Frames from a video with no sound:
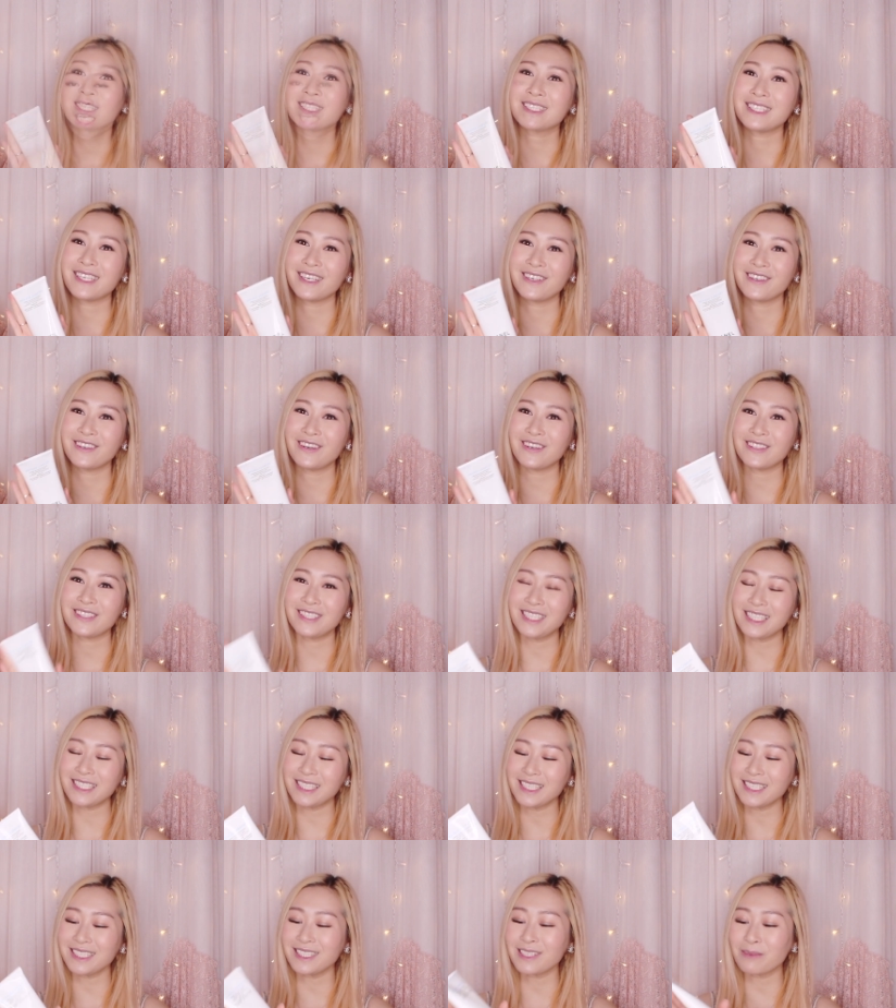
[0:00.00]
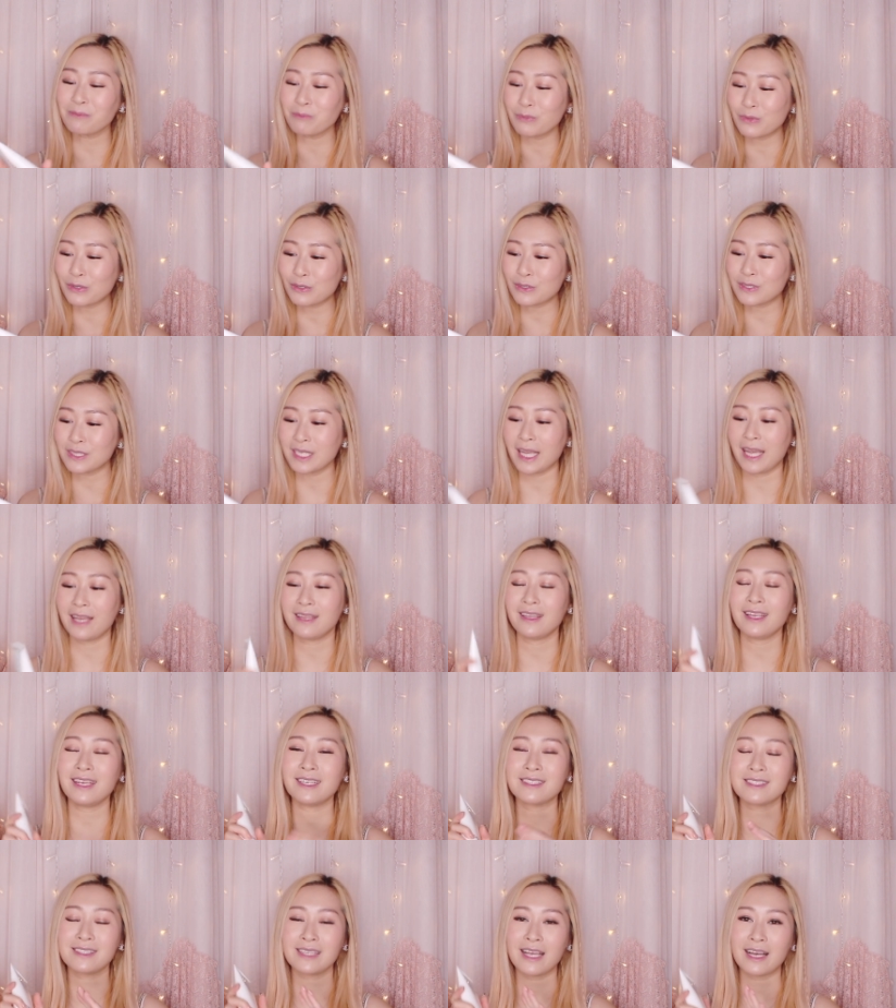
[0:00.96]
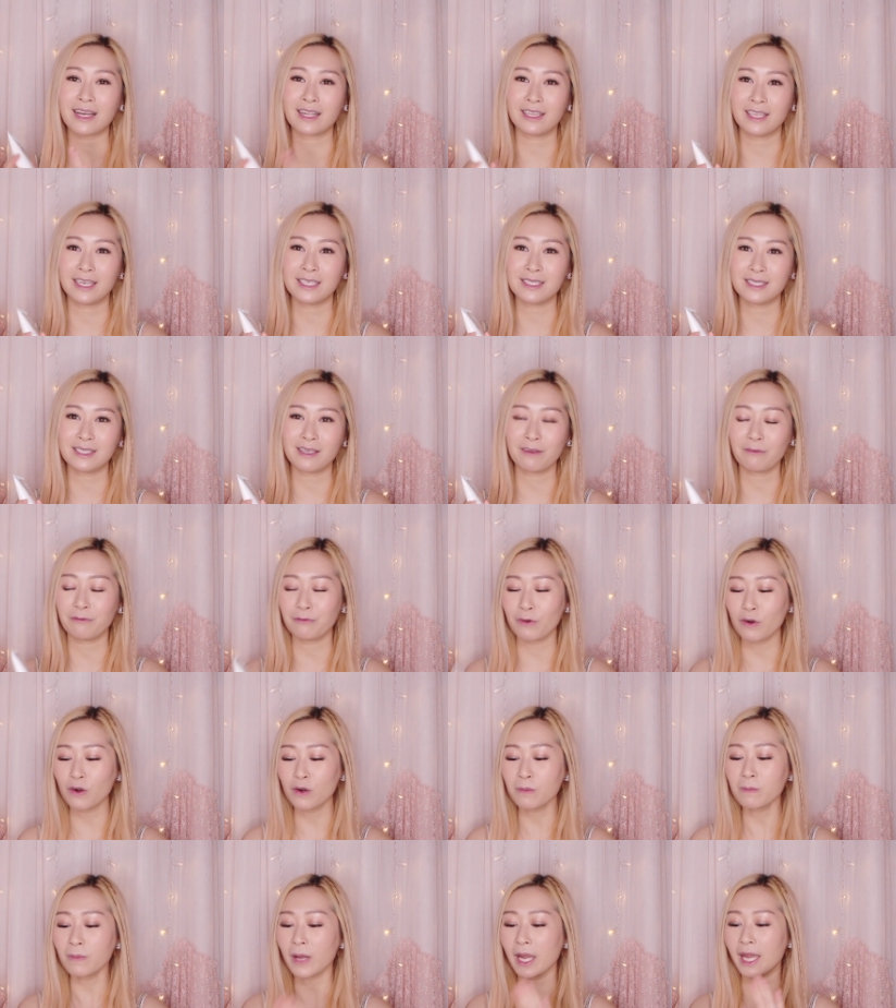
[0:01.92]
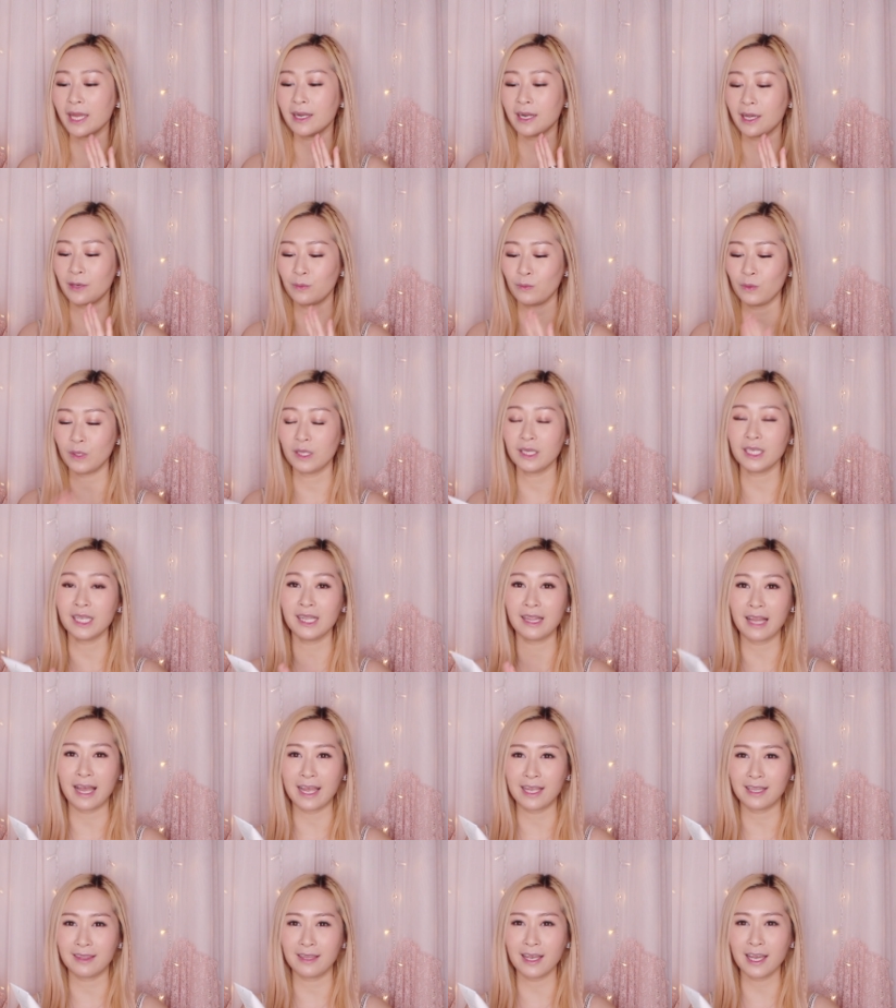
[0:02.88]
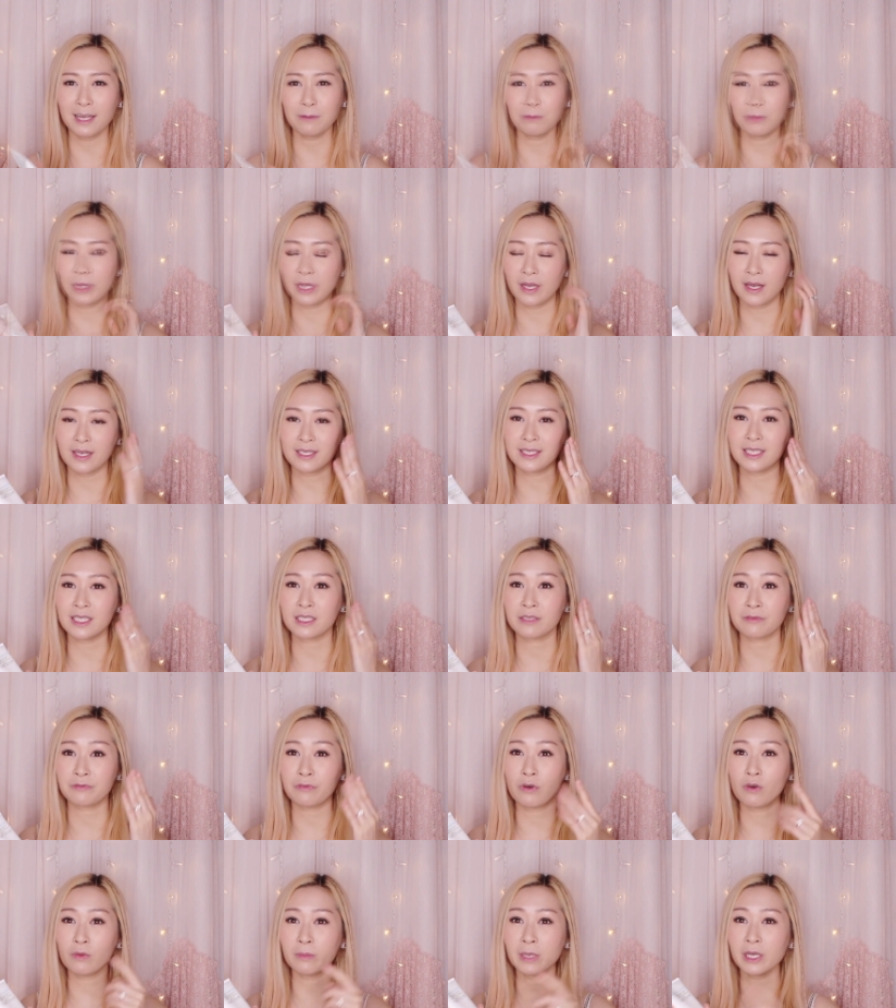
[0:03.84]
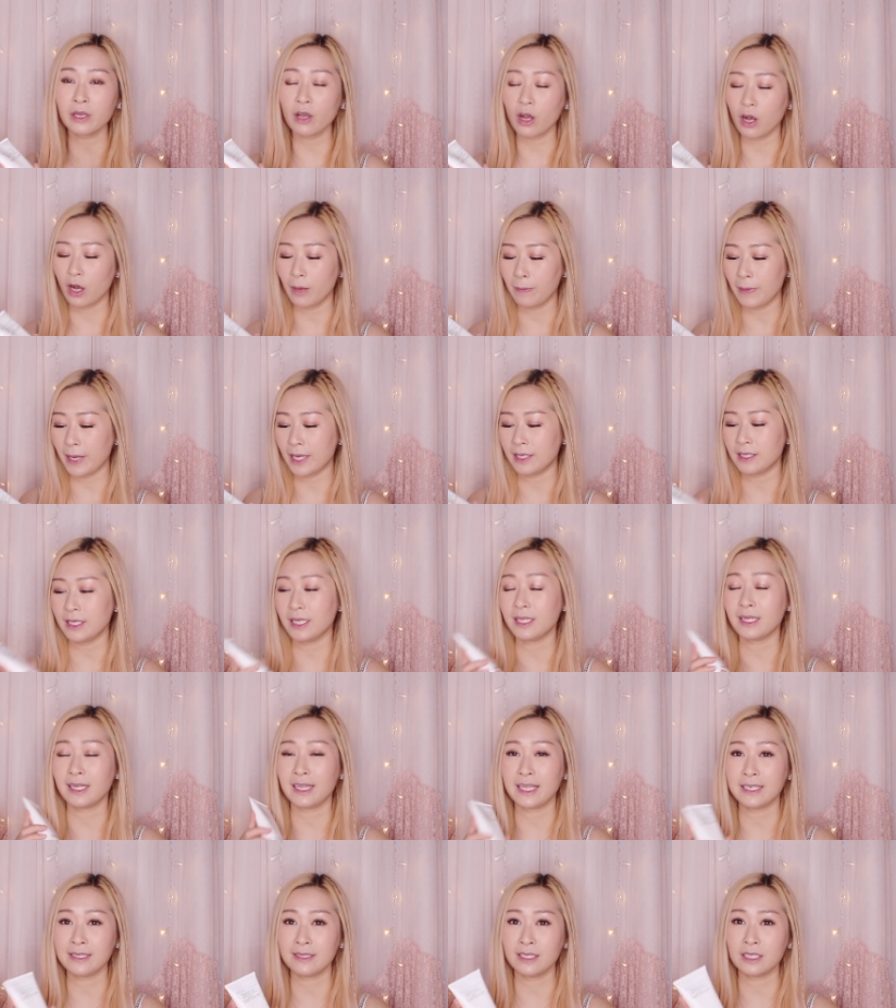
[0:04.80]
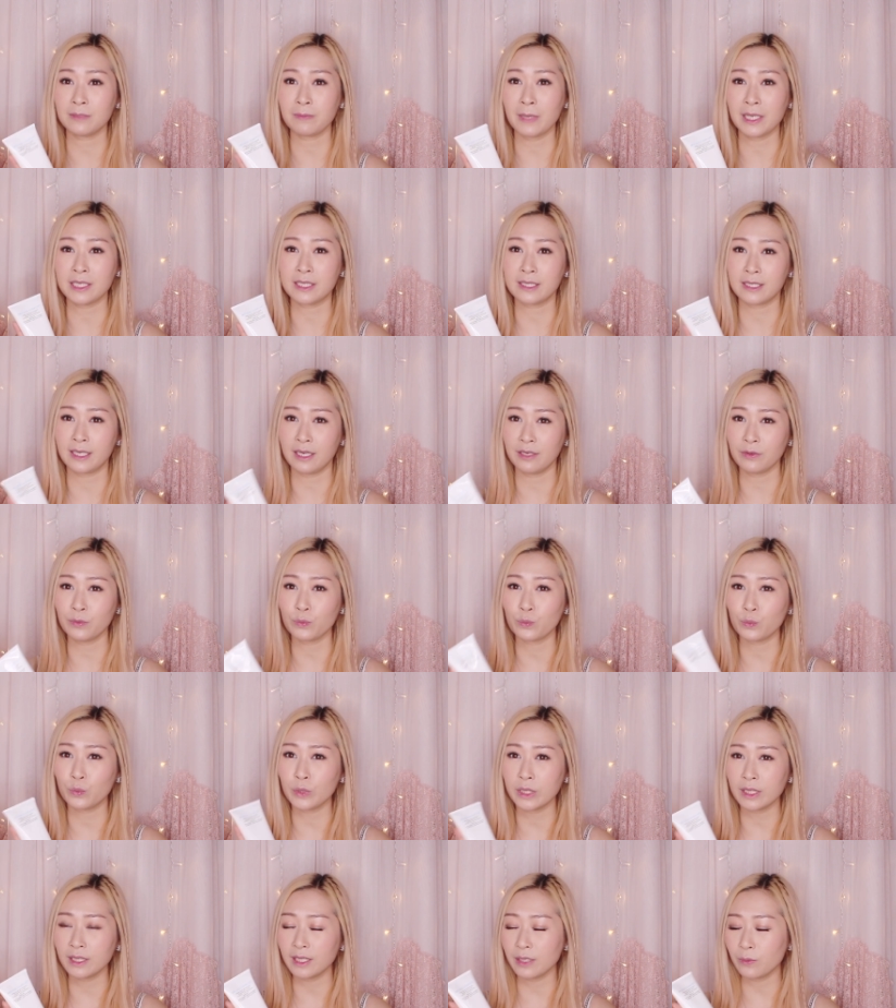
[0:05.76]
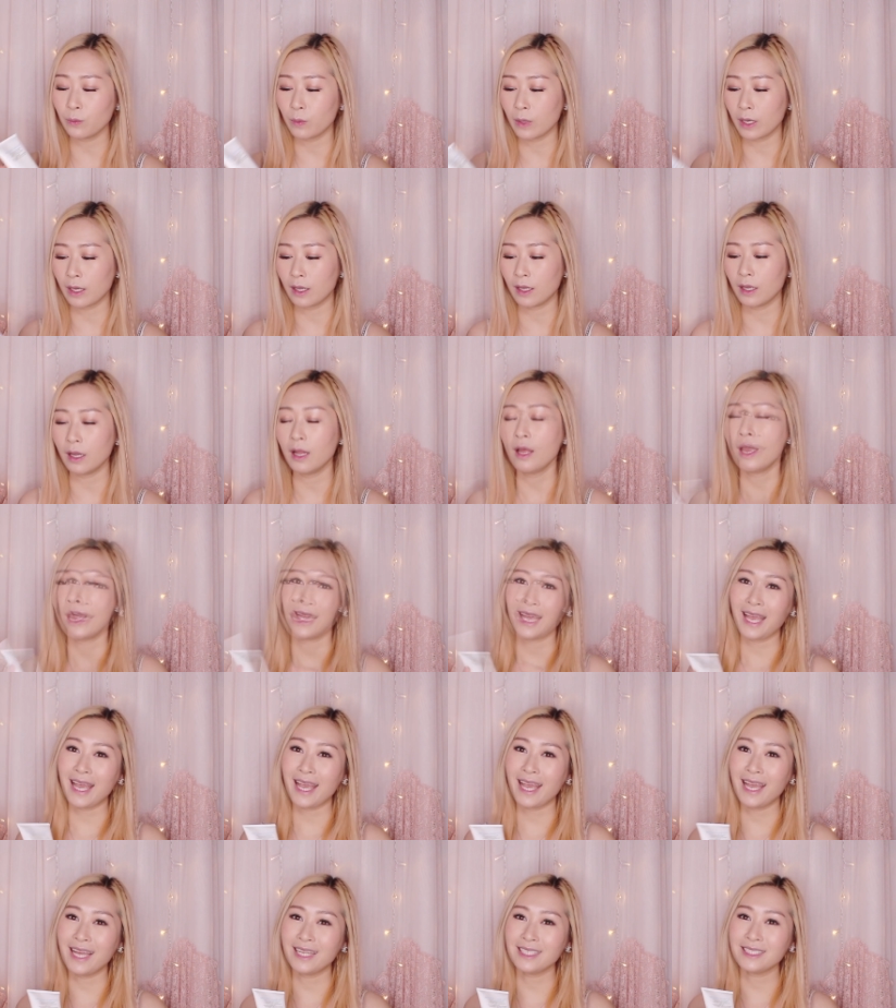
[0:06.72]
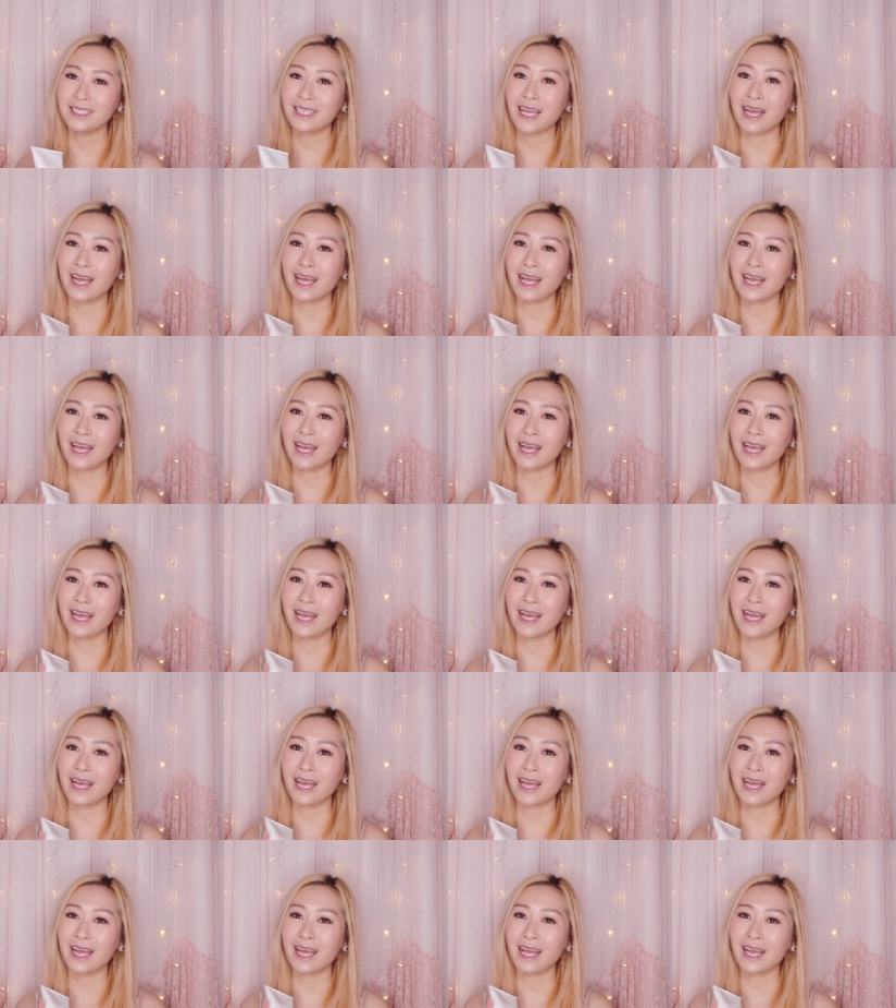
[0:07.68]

So this is the mousse, and it's a cleansing foam, and I really like that because it's foaming up and it cleanses my skin really well, and